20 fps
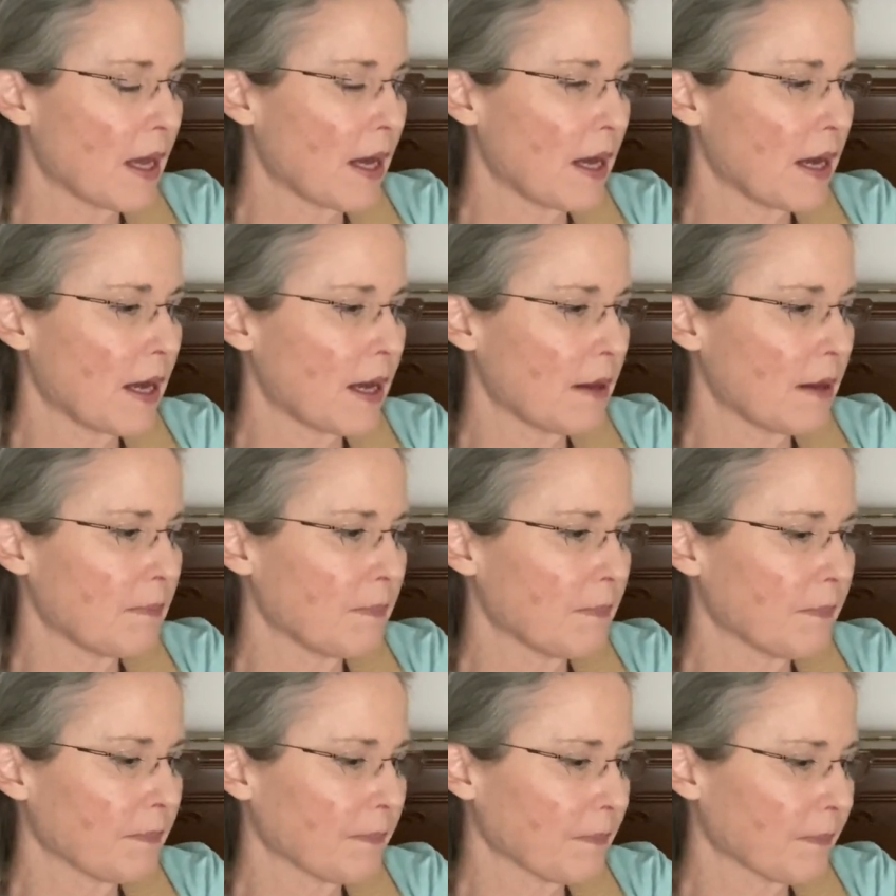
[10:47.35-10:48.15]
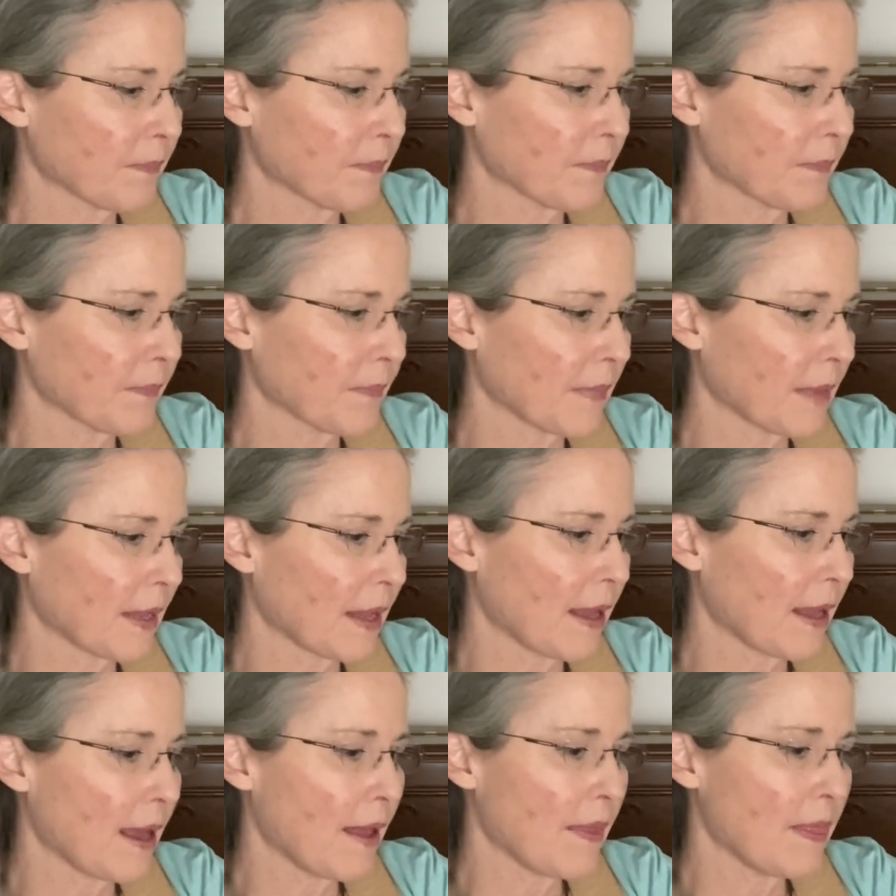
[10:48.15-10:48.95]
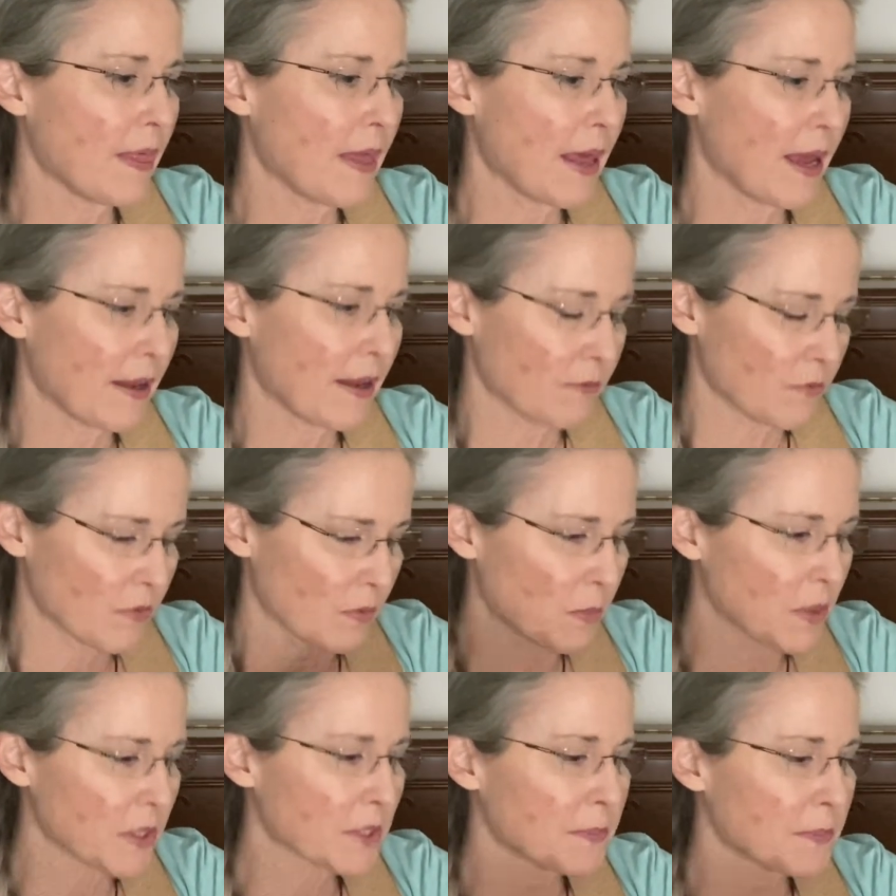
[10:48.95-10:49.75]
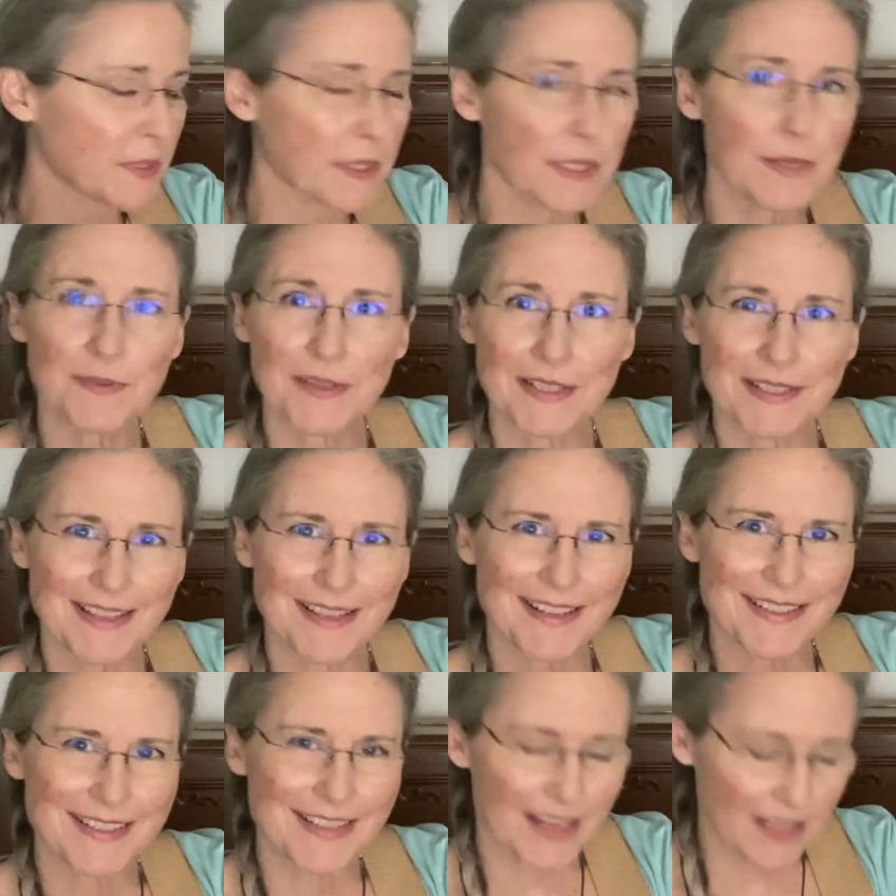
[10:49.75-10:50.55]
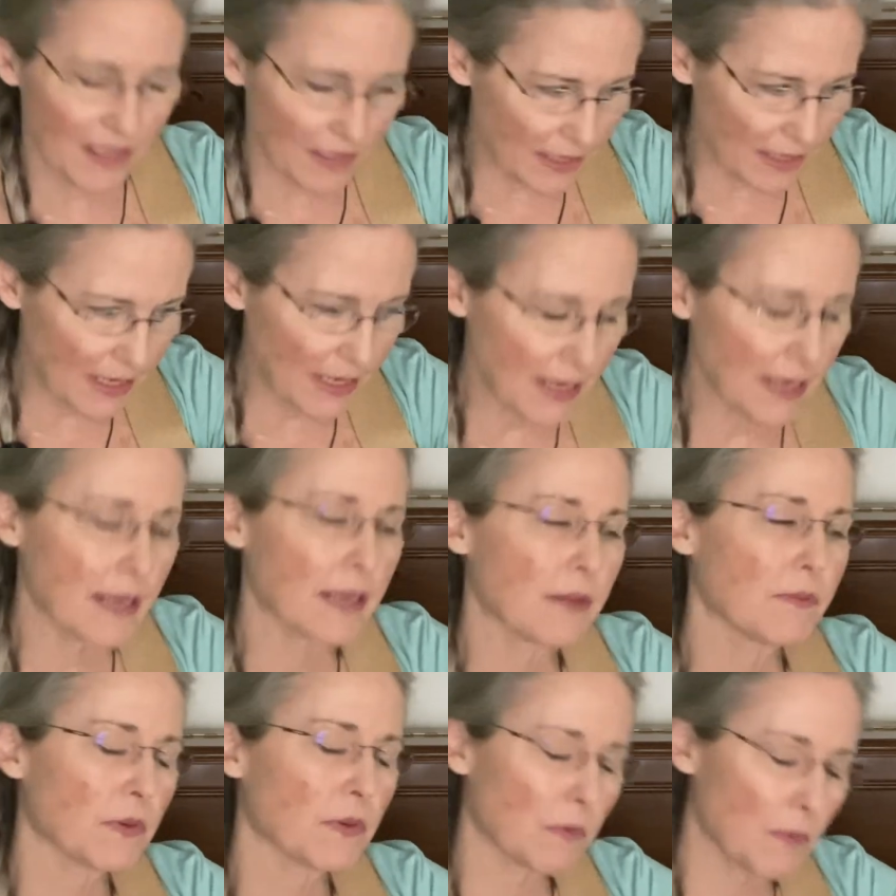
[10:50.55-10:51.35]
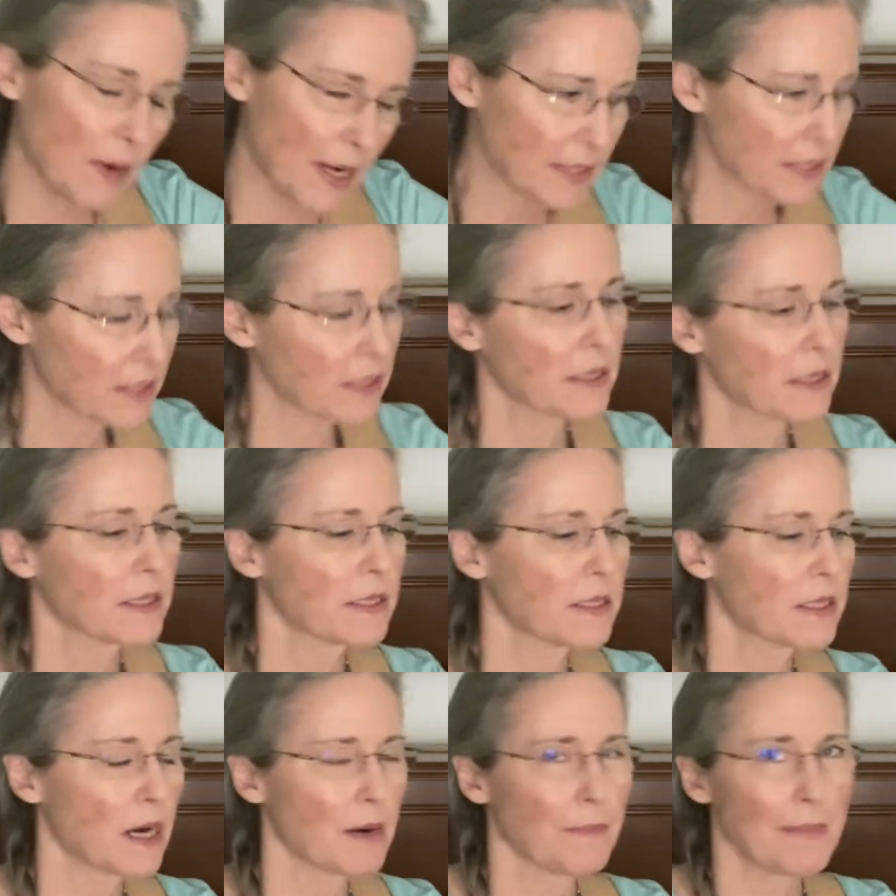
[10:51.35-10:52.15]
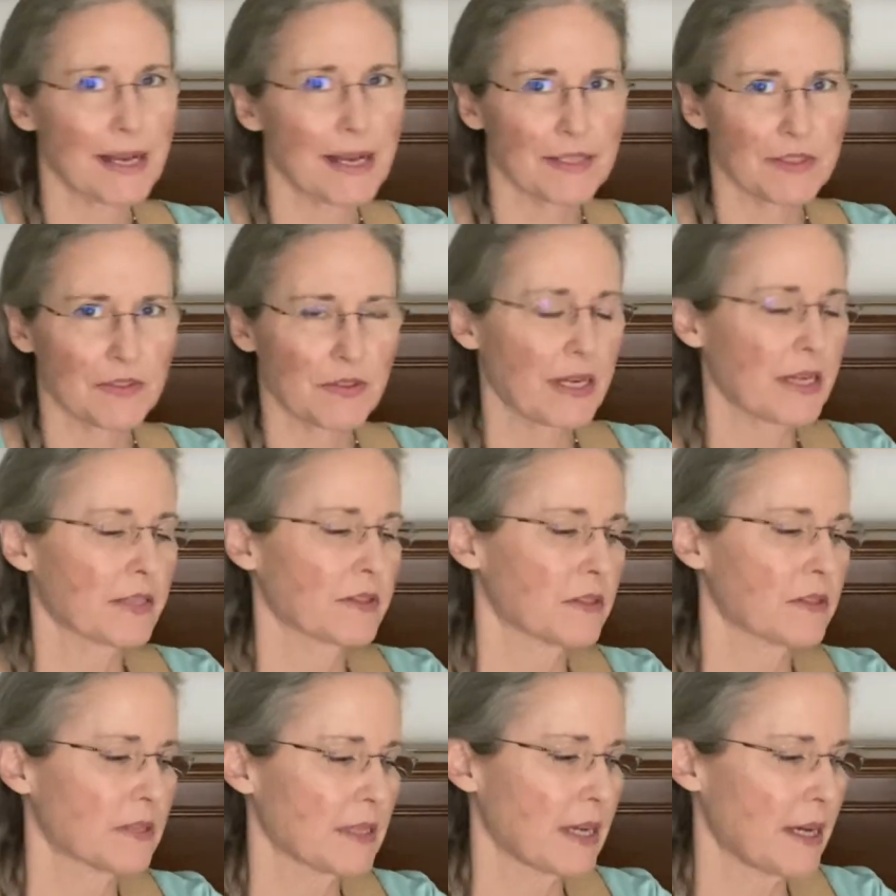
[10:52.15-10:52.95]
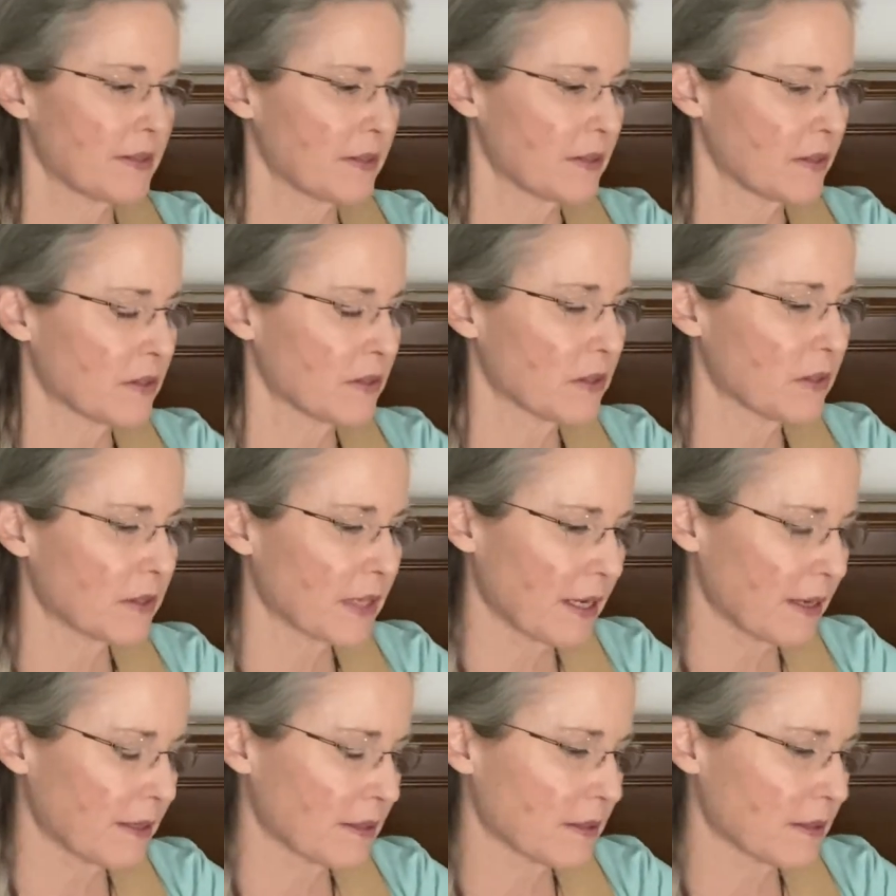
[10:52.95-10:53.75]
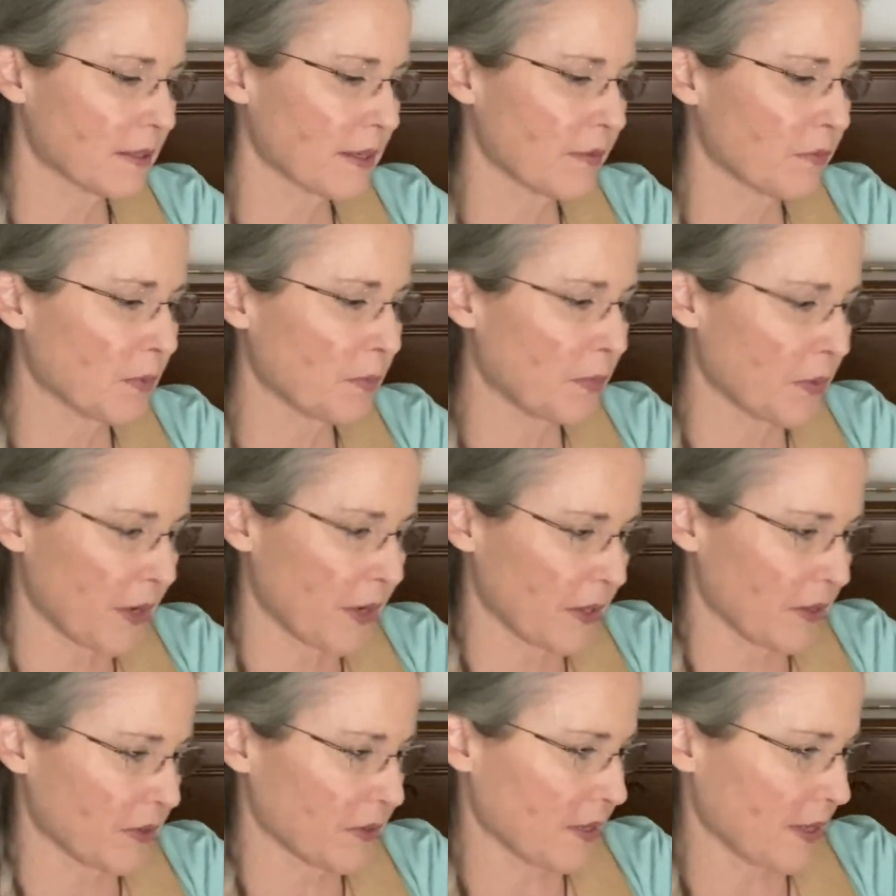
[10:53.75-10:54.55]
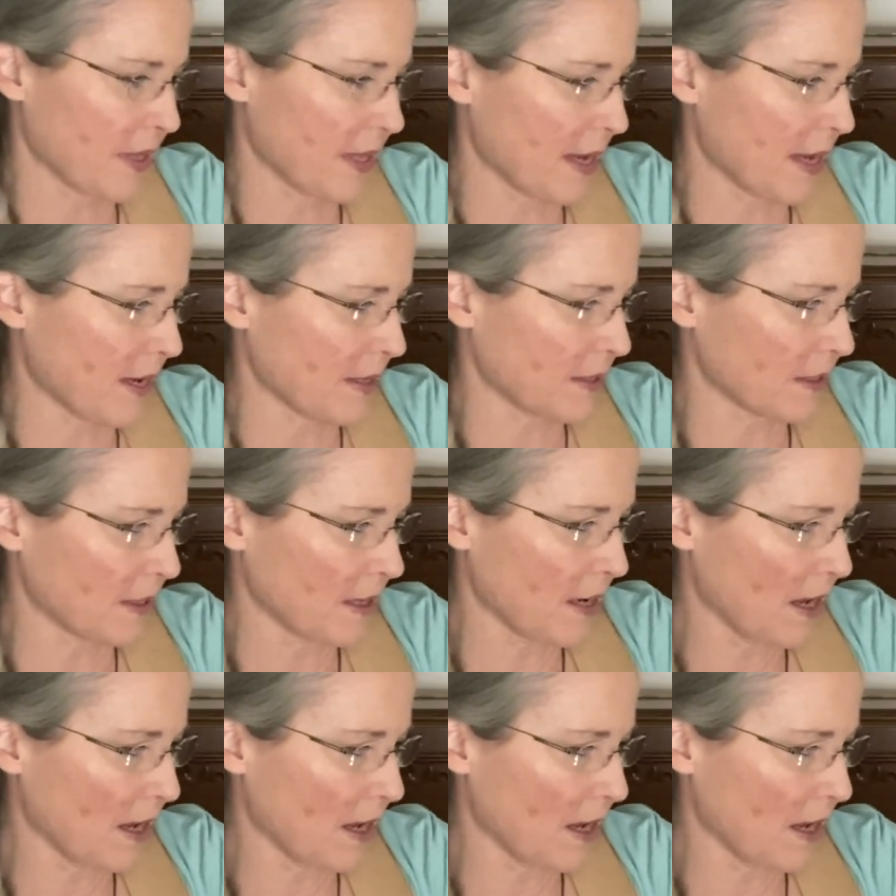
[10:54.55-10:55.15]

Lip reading: and then for more specifics on technique, if you're watching the guitar mastery exercises, you'll get several pointers on that.